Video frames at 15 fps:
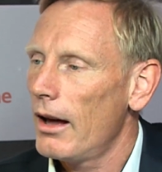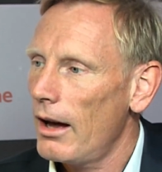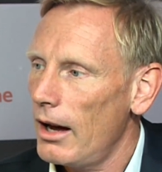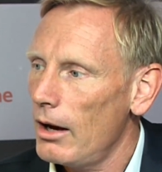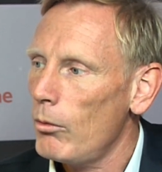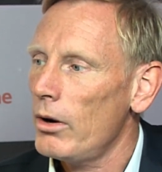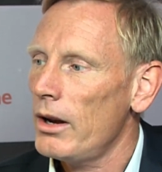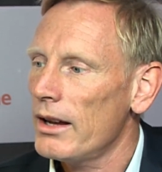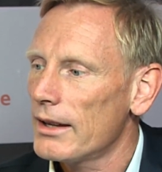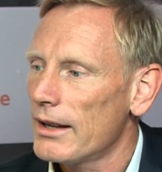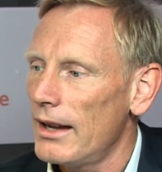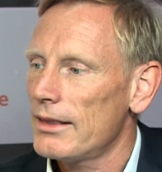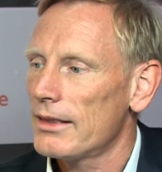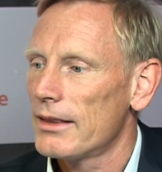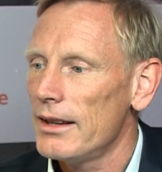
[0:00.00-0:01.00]
I want to
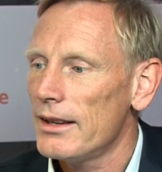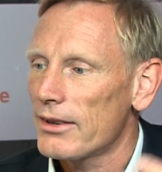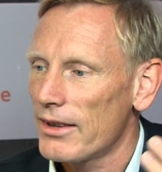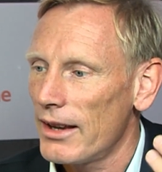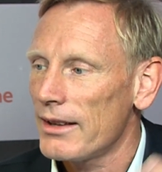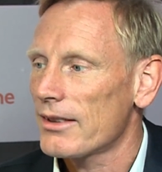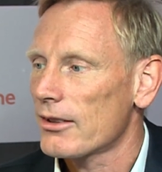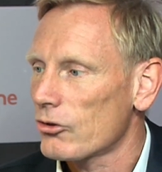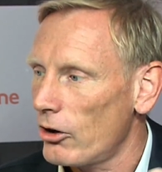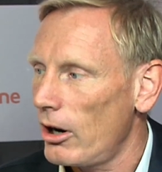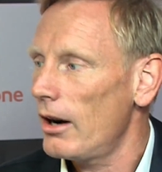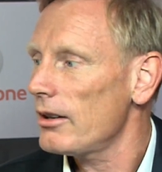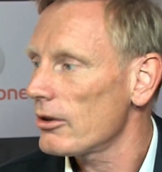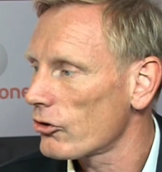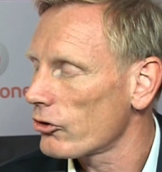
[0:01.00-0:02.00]
get these things
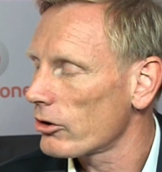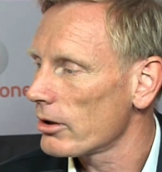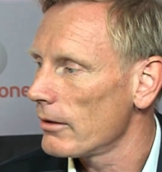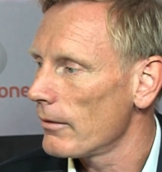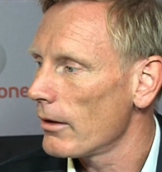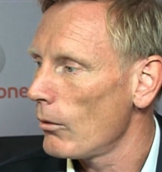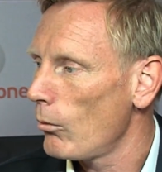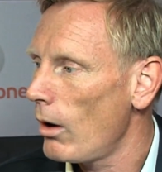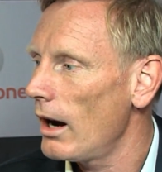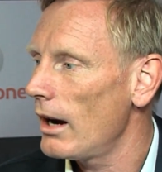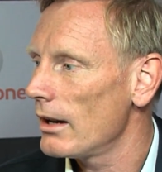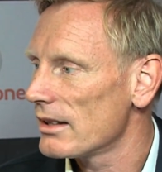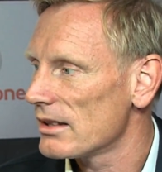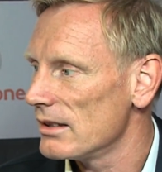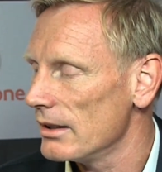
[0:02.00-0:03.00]
charged
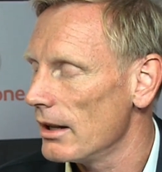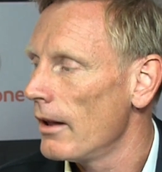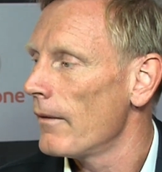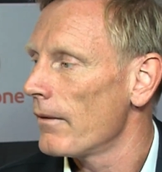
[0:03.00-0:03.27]
wirelessly.